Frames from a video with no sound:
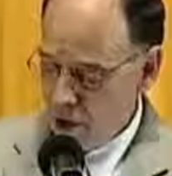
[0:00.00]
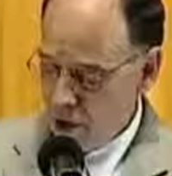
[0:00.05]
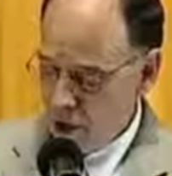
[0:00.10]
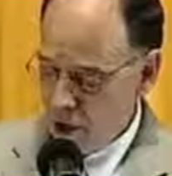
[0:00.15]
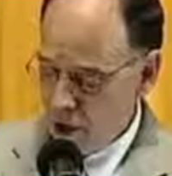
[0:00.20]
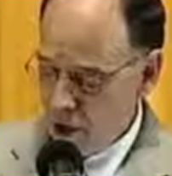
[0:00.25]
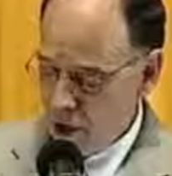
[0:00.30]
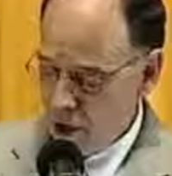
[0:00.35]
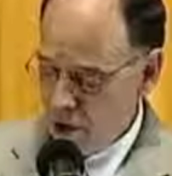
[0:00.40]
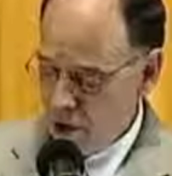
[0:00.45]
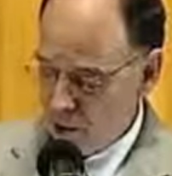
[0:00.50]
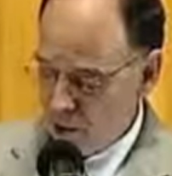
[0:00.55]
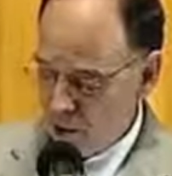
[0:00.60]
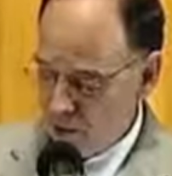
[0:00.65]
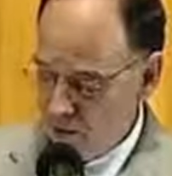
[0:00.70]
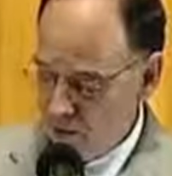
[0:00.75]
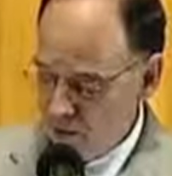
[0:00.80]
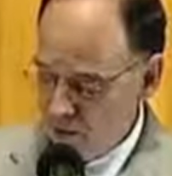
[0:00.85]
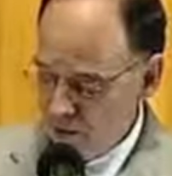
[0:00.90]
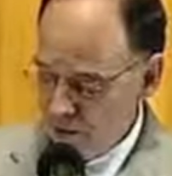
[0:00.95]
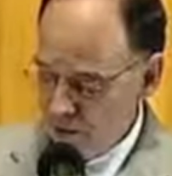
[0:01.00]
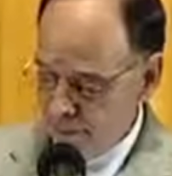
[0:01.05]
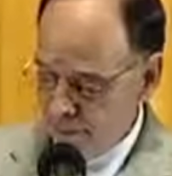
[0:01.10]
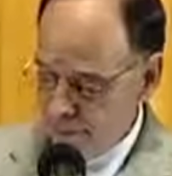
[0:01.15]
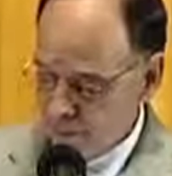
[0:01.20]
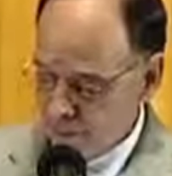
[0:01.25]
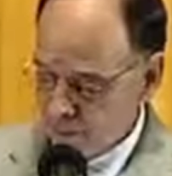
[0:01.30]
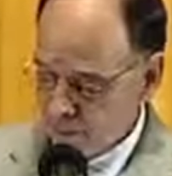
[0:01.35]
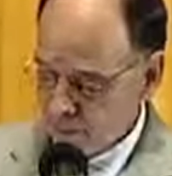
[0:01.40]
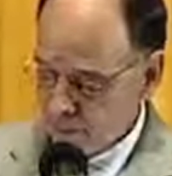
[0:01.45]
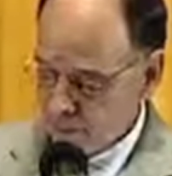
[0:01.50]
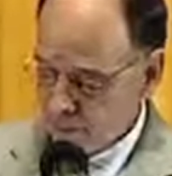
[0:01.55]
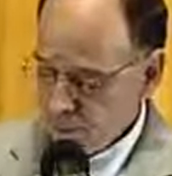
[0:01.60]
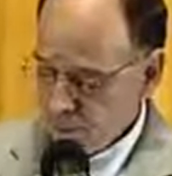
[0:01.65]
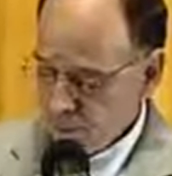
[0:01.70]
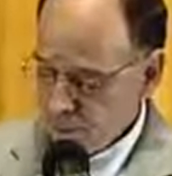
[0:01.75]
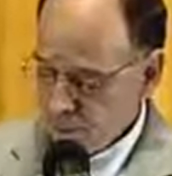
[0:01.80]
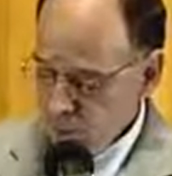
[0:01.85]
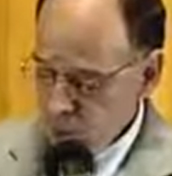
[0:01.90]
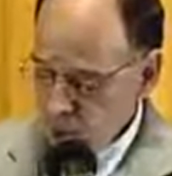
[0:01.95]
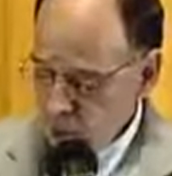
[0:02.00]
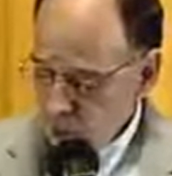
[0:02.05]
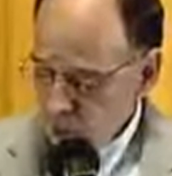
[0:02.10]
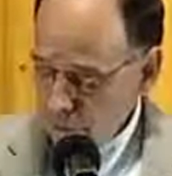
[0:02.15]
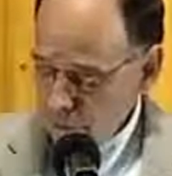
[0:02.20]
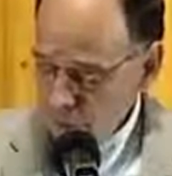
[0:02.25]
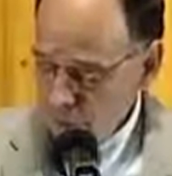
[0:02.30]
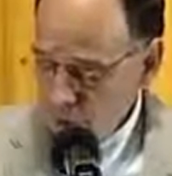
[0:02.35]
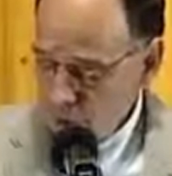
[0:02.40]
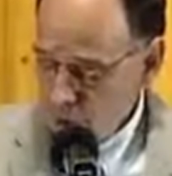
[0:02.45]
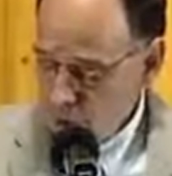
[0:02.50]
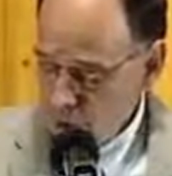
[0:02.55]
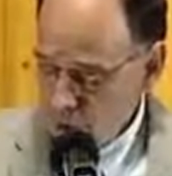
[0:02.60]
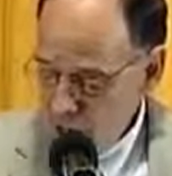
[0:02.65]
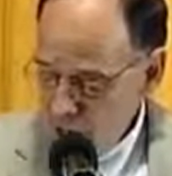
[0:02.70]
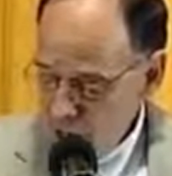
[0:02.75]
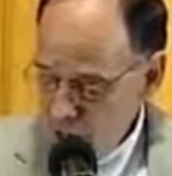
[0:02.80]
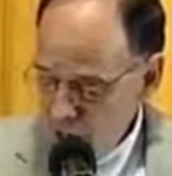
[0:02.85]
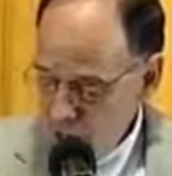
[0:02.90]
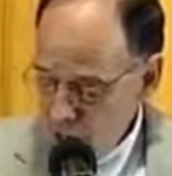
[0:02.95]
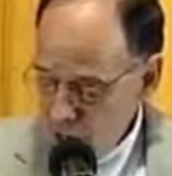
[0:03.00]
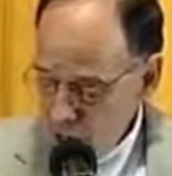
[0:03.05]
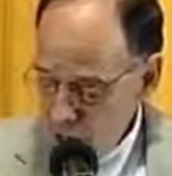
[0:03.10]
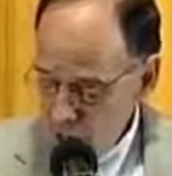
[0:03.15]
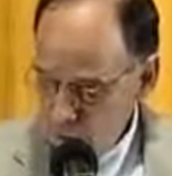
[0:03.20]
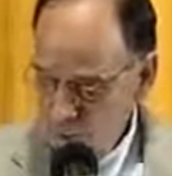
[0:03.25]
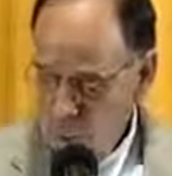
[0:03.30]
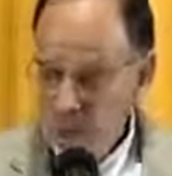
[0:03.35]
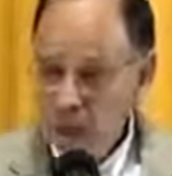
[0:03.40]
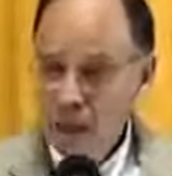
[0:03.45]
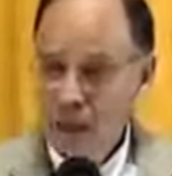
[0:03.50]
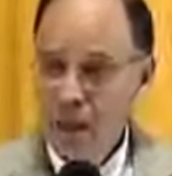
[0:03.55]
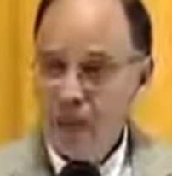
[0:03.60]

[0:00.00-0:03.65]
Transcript: our age are philosophical